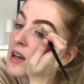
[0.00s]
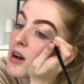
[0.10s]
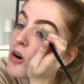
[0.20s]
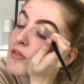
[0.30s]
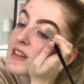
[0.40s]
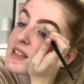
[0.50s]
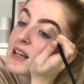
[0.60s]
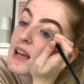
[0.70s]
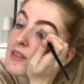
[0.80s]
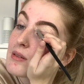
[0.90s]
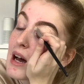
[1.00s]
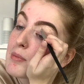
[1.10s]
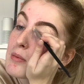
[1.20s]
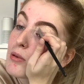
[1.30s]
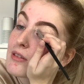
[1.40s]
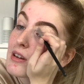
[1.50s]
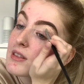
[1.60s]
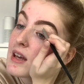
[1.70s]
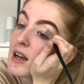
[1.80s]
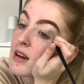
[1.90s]
Obviously I had my boyfriend
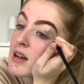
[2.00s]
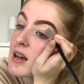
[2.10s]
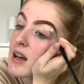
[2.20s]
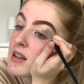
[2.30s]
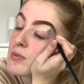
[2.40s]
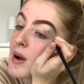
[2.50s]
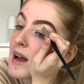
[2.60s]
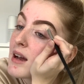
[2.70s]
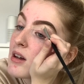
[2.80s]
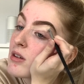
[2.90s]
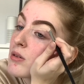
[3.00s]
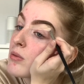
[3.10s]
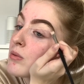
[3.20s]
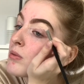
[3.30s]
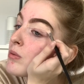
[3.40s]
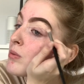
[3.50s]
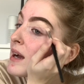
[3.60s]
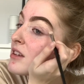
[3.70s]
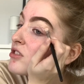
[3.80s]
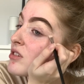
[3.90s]
there as well,
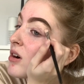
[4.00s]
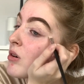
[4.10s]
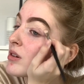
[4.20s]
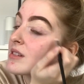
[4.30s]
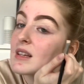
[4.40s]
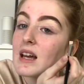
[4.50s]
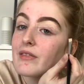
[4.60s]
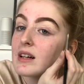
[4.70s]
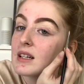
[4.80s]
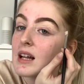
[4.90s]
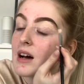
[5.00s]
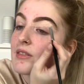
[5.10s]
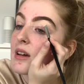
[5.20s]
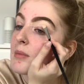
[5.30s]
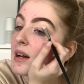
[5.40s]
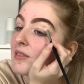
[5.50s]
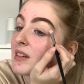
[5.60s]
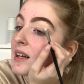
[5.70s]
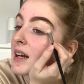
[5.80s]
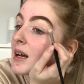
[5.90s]
which honestly, if I didn't have him, I feel
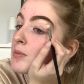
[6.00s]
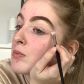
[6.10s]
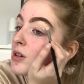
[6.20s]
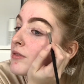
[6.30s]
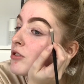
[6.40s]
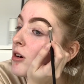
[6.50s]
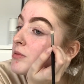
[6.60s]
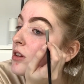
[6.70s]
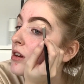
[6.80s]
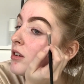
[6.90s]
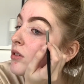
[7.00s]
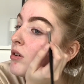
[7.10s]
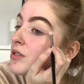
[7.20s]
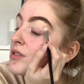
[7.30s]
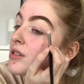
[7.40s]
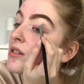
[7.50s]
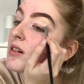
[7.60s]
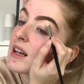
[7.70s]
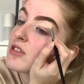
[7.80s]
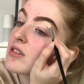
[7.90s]
like I would have dropped out a lot sooner.
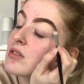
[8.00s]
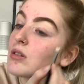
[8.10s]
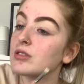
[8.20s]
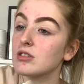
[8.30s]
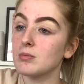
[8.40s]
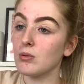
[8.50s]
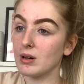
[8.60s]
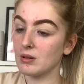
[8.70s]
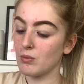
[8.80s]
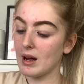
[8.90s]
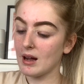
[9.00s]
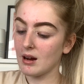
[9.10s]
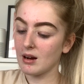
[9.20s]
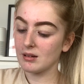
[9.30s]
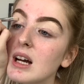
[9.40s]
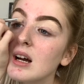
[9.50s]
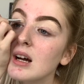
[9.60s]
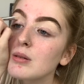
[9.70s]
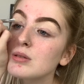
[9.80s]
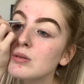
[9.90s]
I just got to the point where I
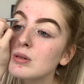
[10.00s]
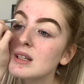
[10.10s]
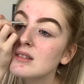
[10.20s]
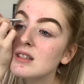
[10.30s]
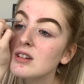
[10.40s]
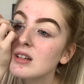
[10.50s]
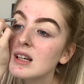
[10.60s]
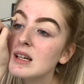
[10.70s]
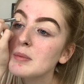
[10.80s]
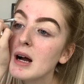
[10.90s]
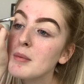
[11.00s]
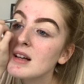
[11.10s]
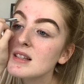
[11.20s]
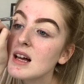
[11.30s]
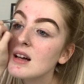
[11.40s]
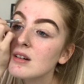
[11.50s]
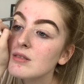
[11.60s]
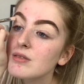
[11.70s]
was going into uni by myself